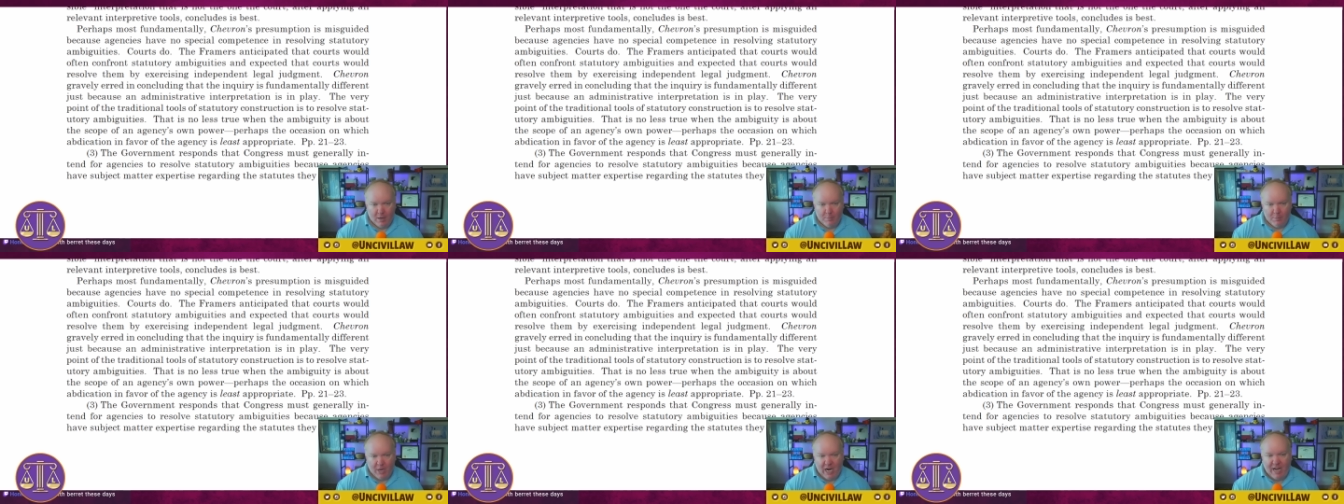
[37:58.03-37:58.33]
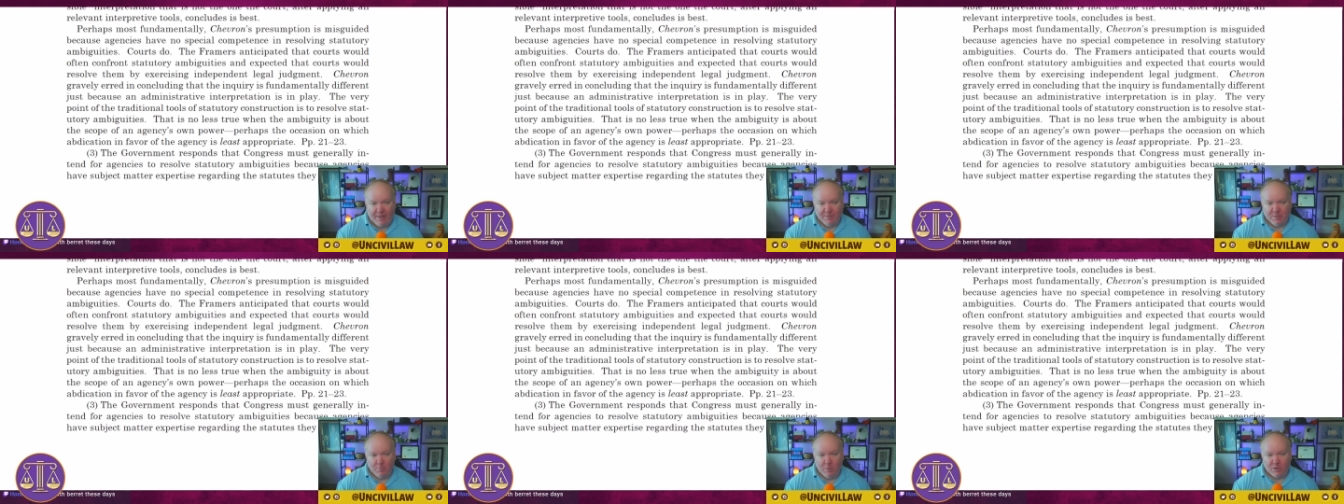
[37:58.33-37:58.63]

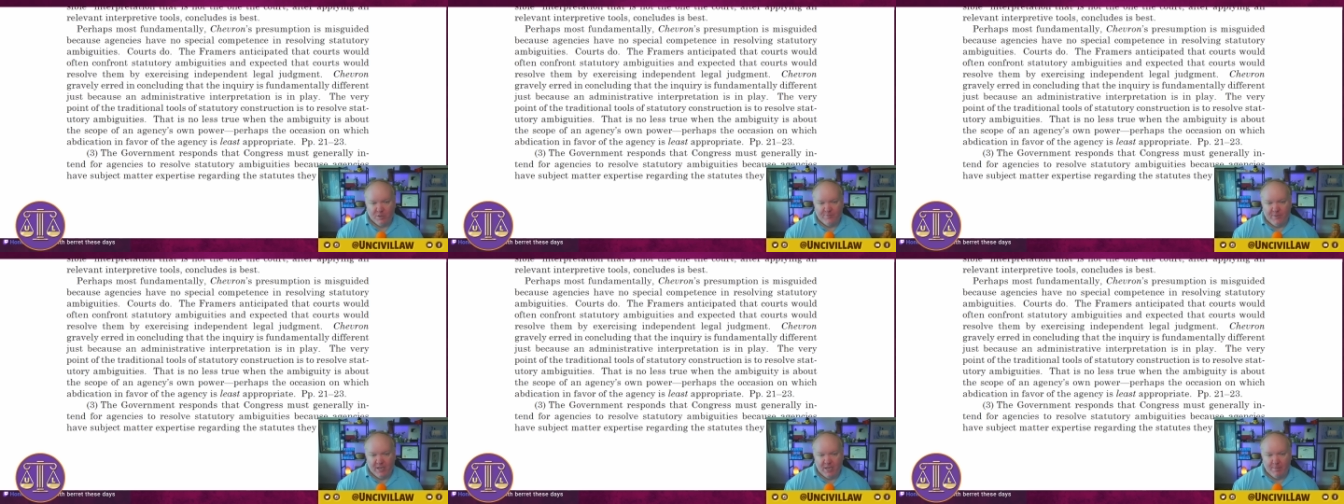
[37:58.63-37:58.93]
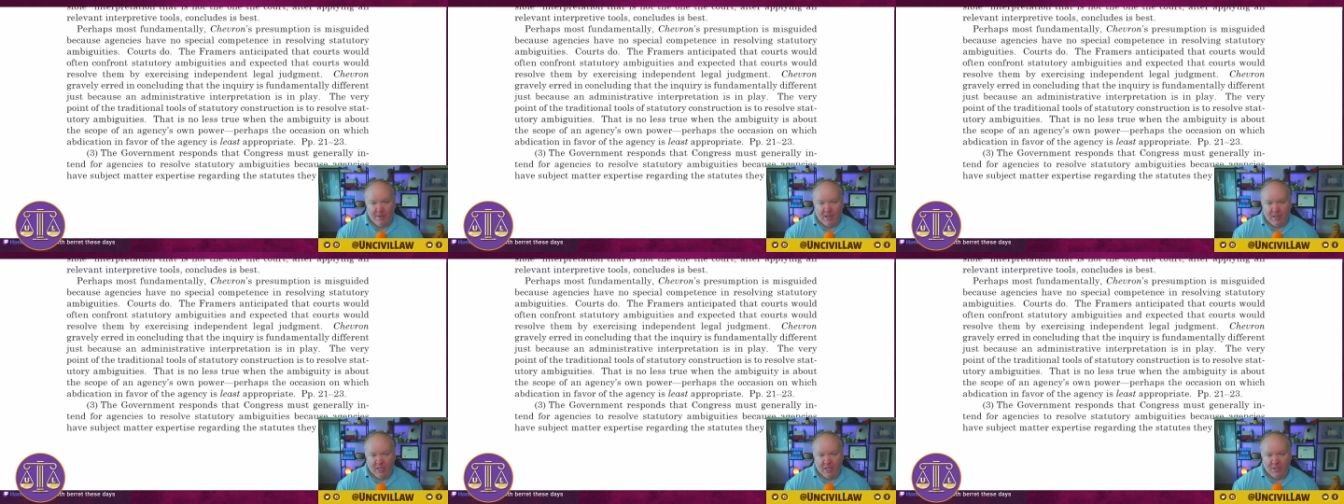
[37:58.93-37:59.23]
Perhaps most
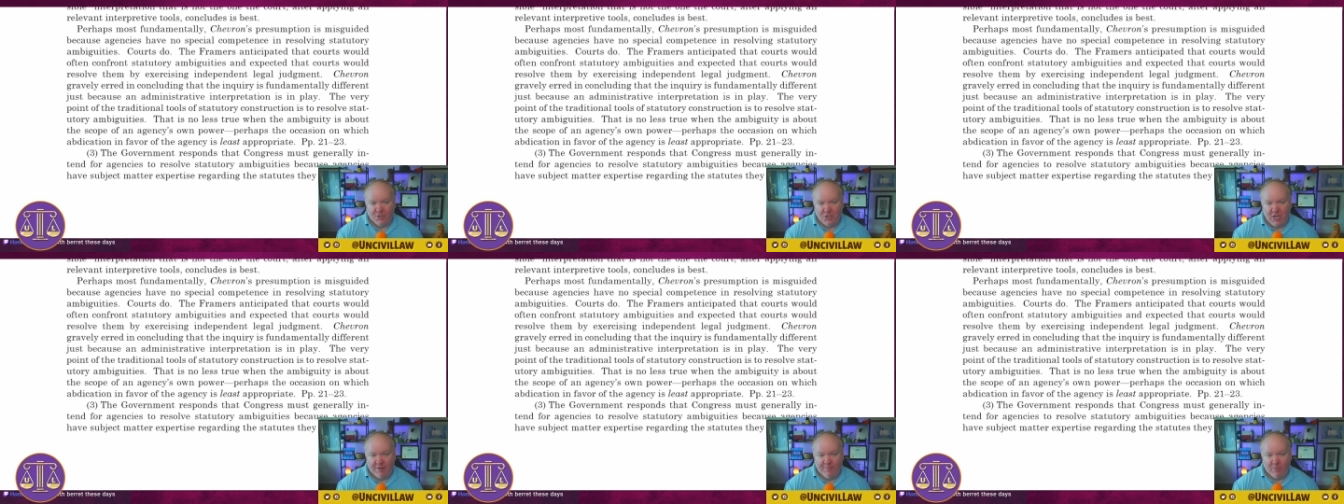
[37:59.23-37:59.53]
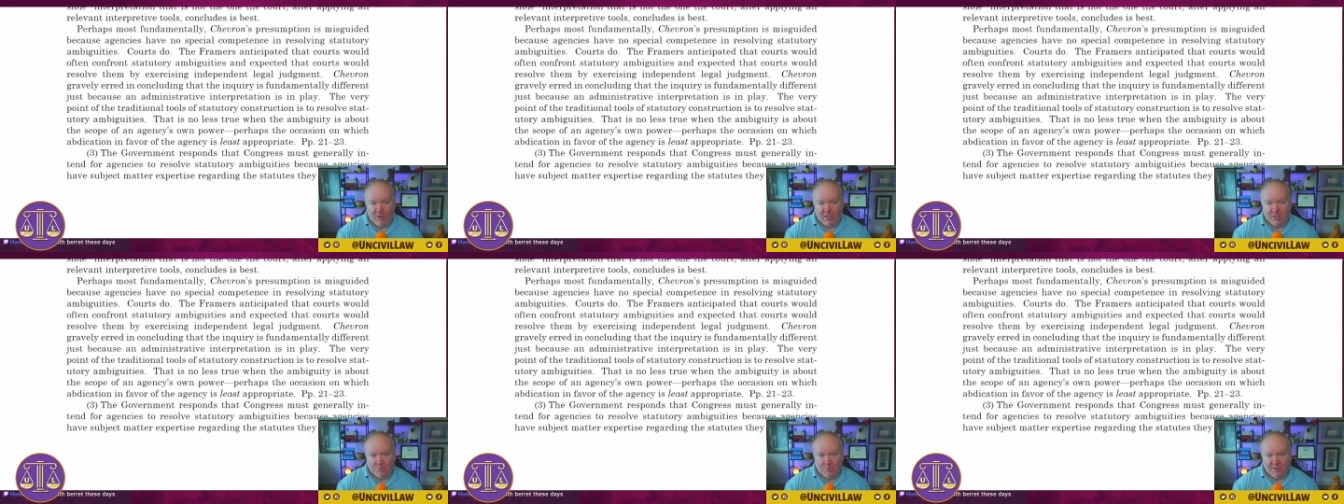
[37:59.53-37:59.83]
fundamentally,
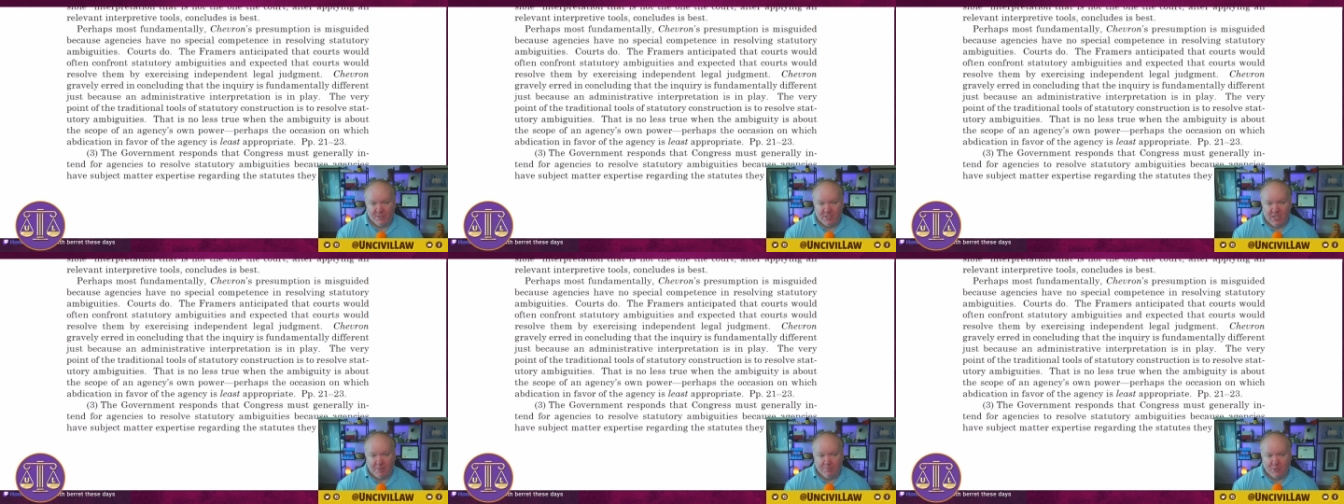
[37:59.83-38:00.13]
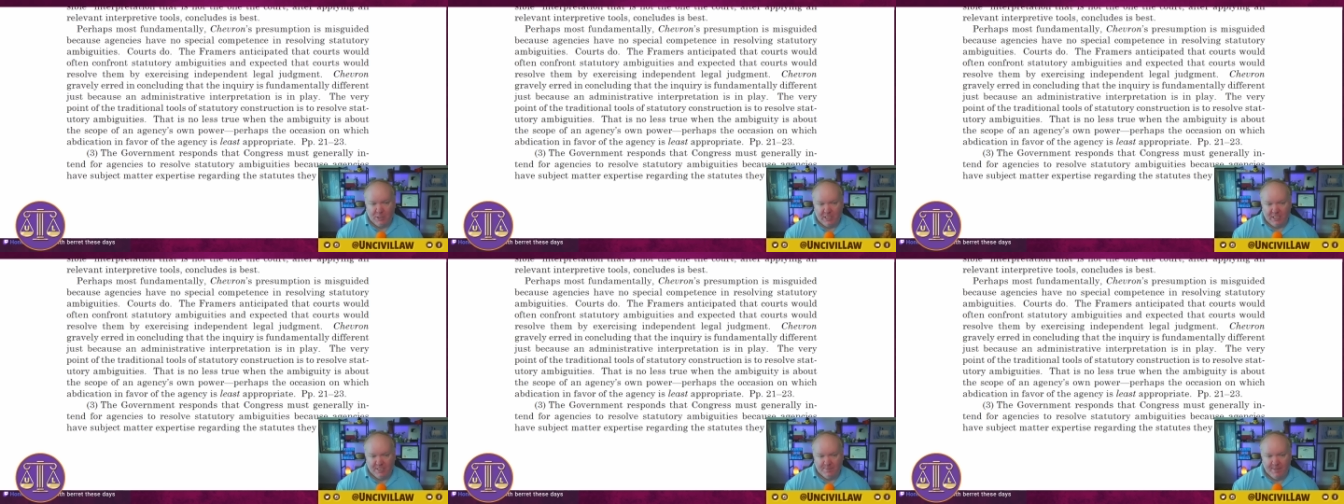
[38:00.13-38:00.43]
Chevron's
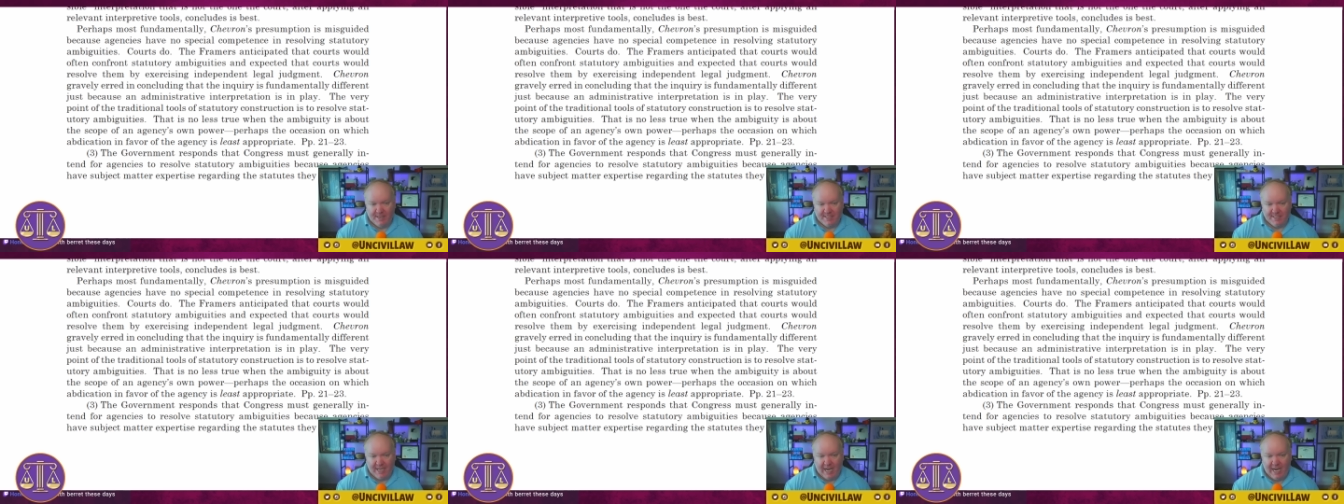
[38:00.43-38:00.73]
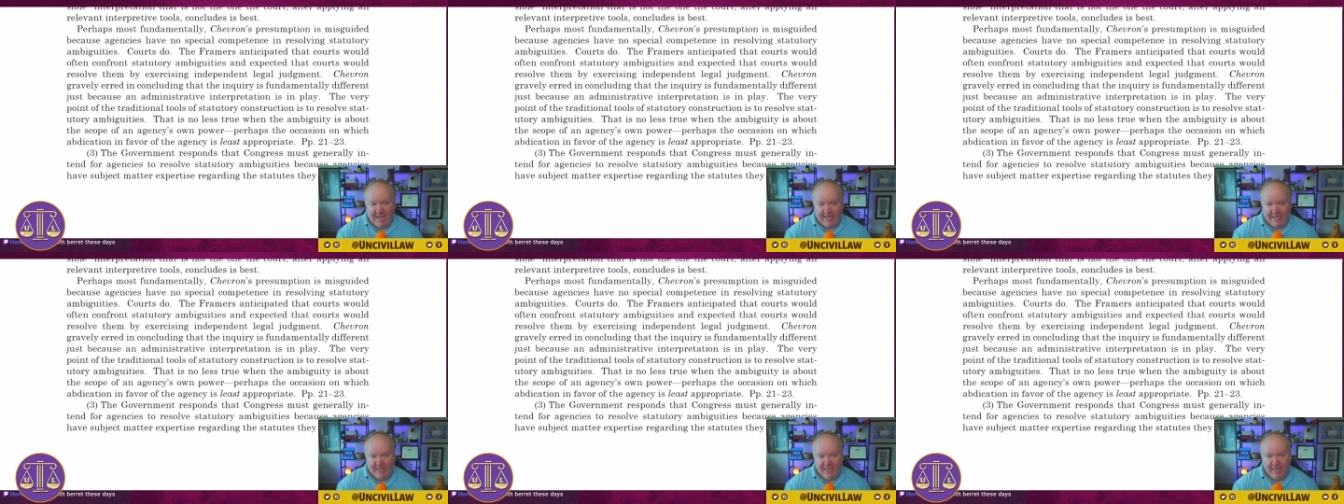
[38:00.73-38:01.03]
presumption is
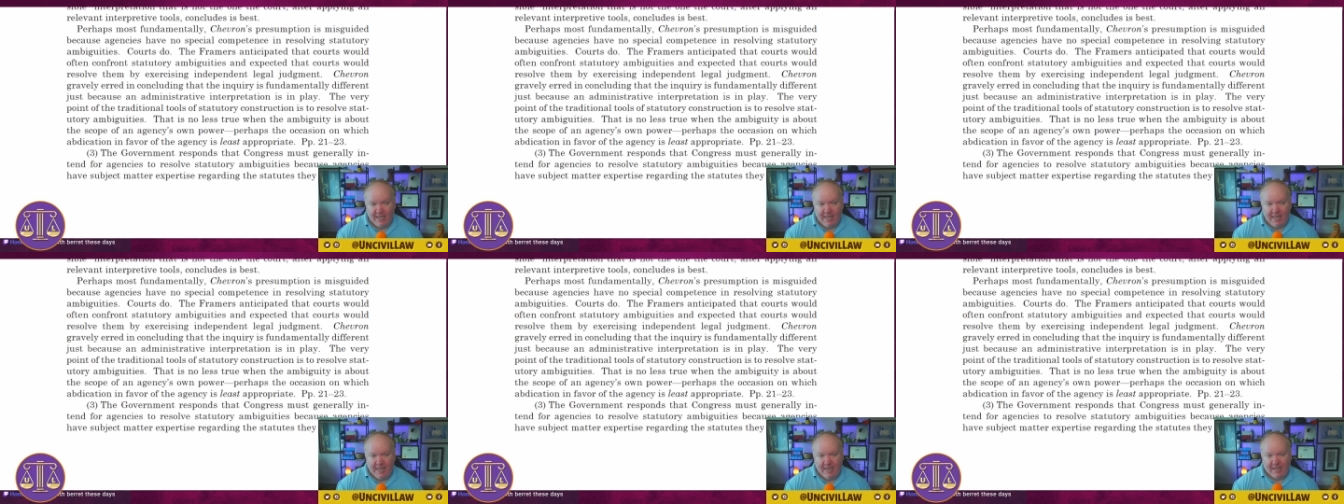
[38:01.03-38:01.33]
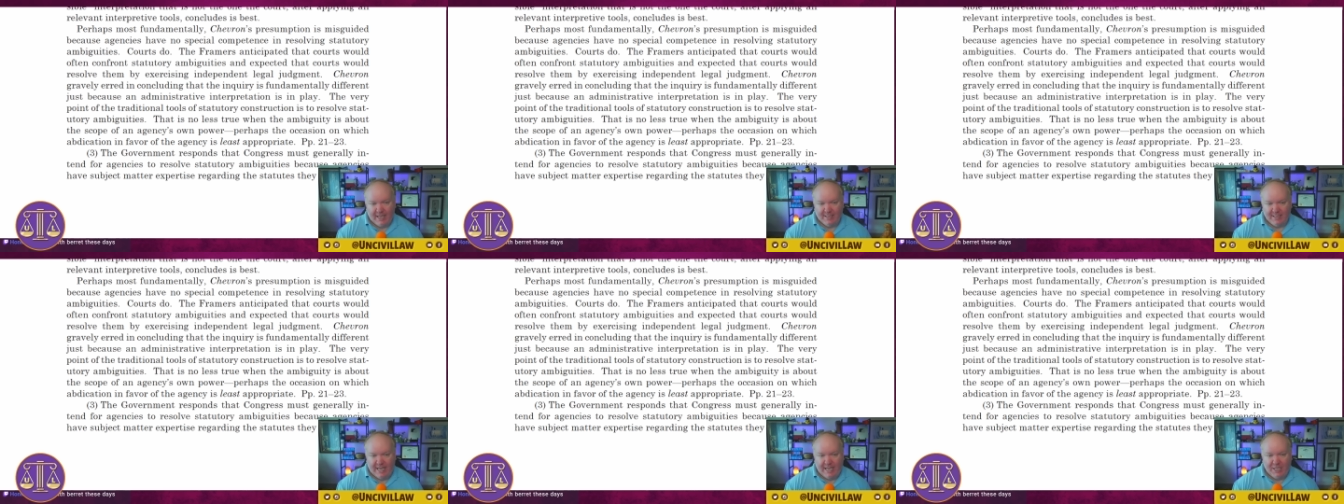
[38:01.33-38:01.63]
misguided because